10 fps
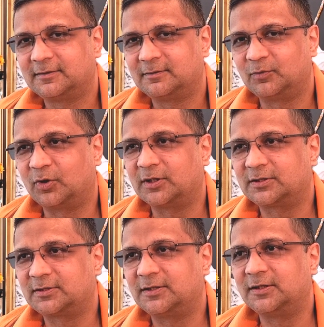
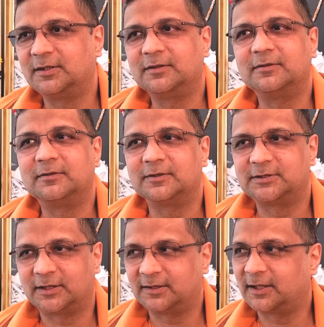monastery in
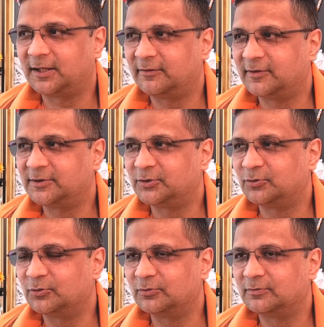Chennai, which
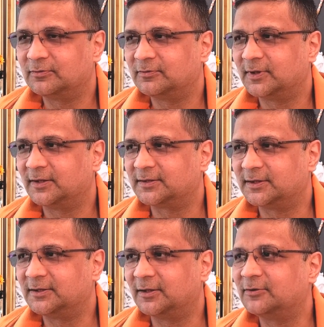you have
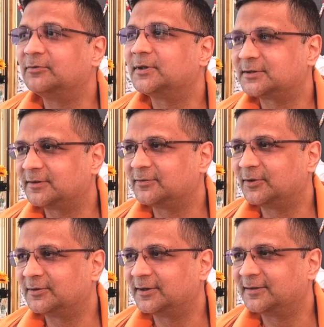seen now, you must have
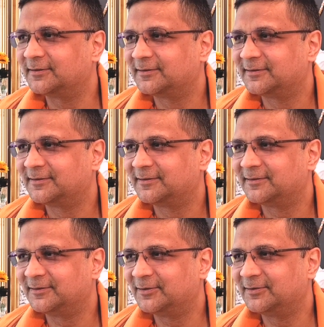gone there,
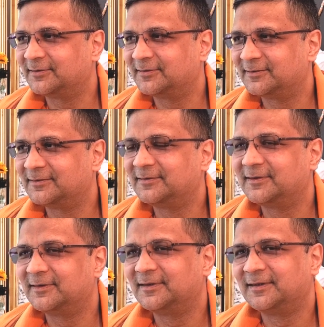no?
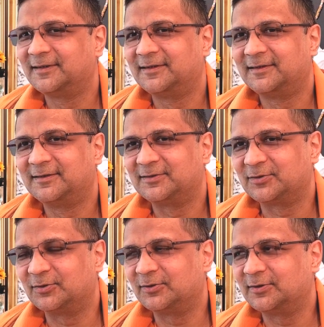
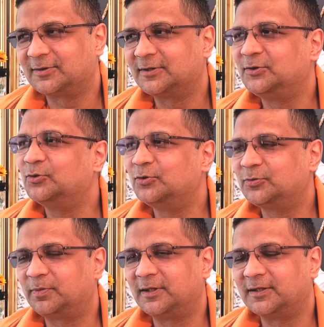So it's a
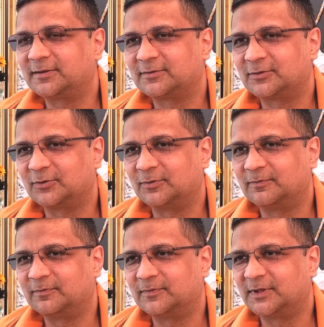huge place.
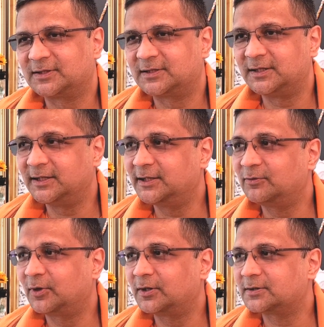So the seed
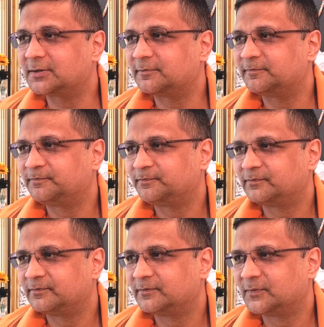was
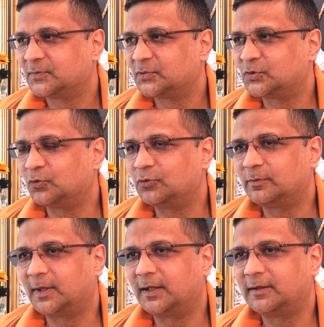
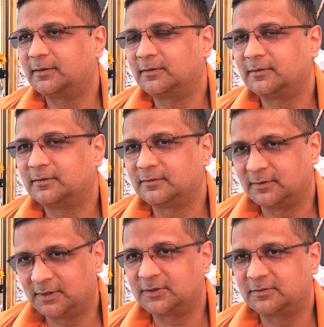sown by
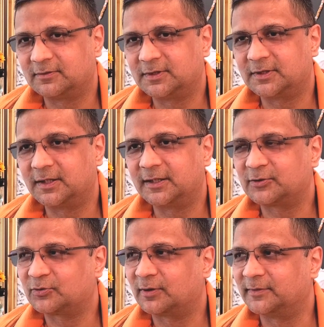this great
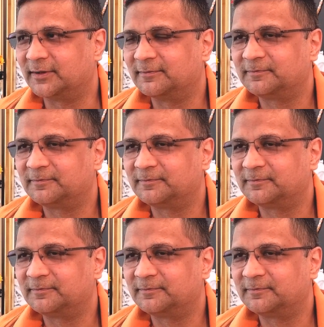Swami.